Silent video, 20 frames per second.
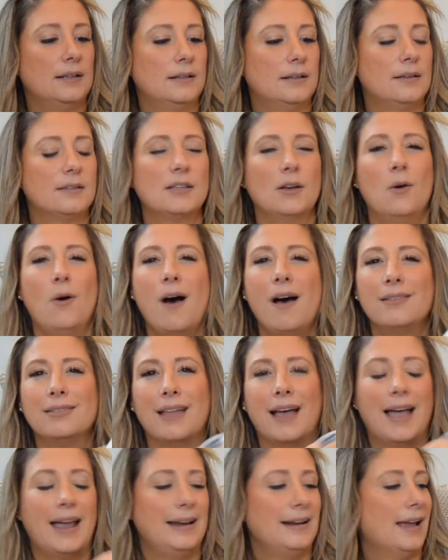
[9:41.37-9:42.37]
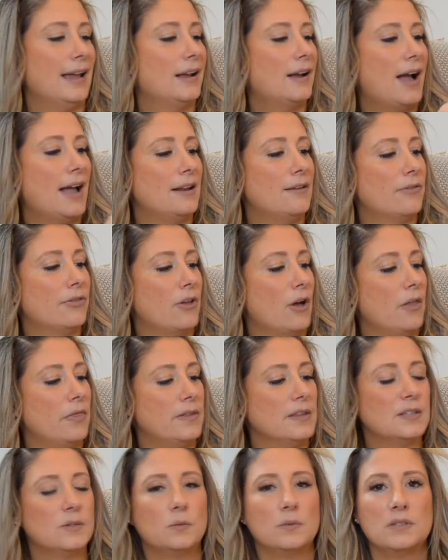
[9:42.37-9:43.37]
So online, I kind of thought
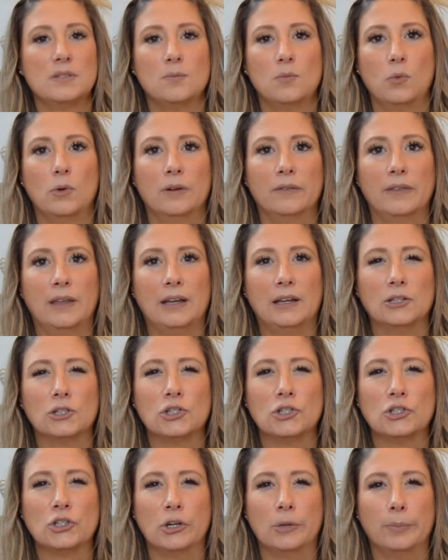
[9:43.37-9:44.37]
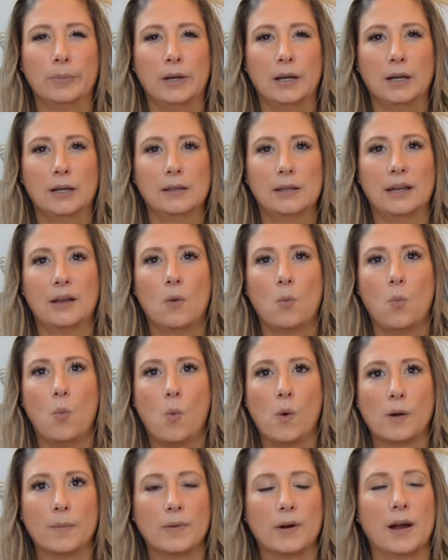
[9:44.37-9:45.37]
this was more of like a Sherpa, like a
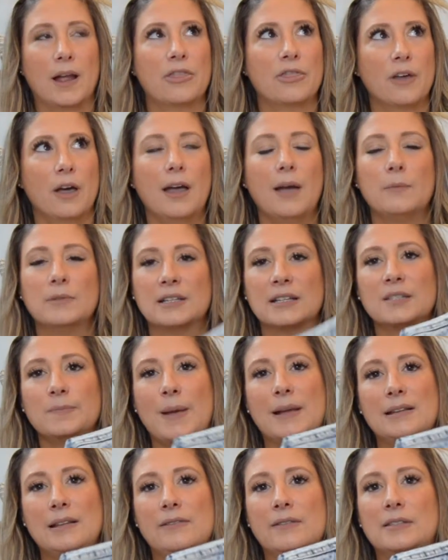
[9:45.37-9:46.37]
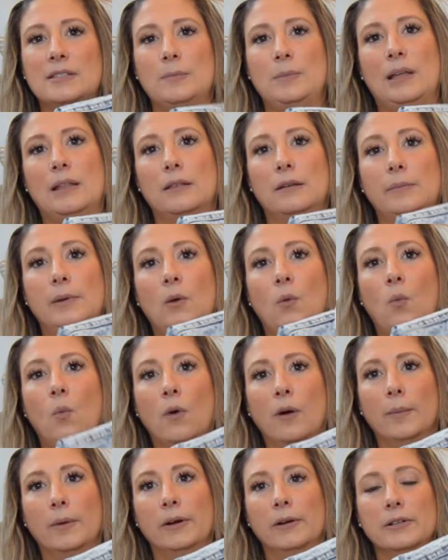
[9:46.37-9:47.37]
warmer. I was expecting this to be a little bit
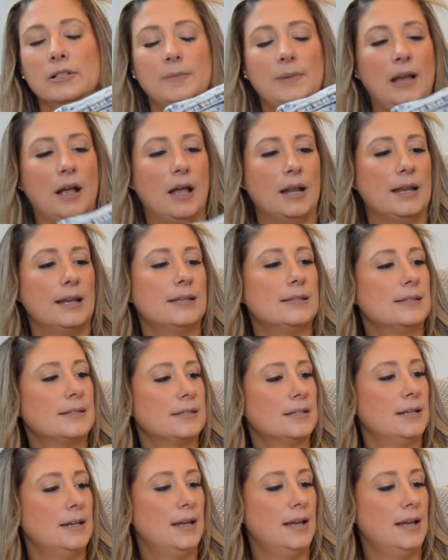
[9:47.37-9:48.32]
warmer, to be honest.